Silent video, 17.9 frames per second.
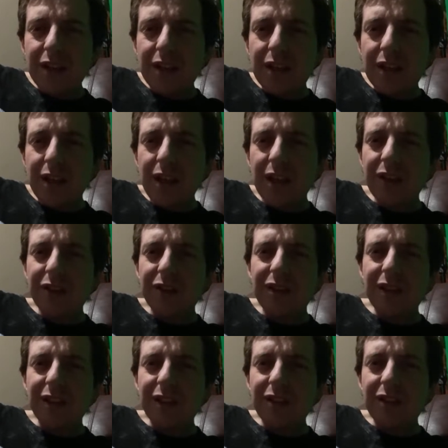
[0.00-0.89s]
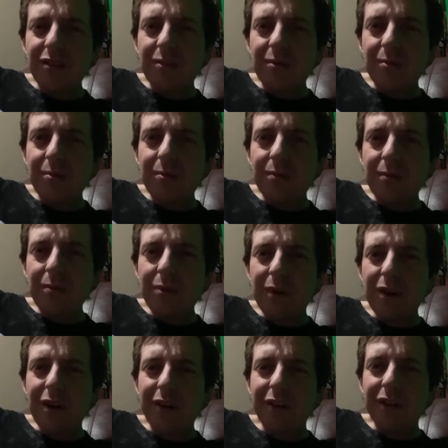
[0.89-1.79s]
other thing you
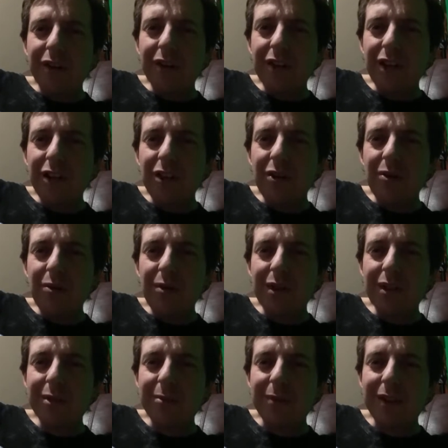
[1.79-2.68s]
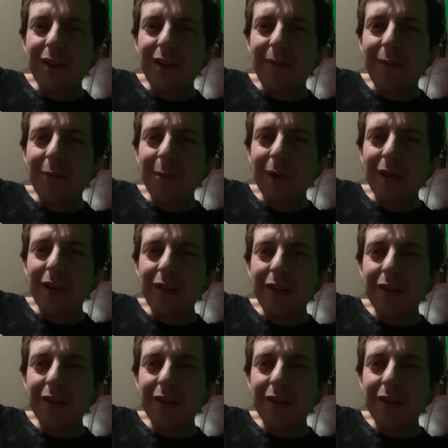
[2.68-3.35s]
put on there. Can you explain that for me?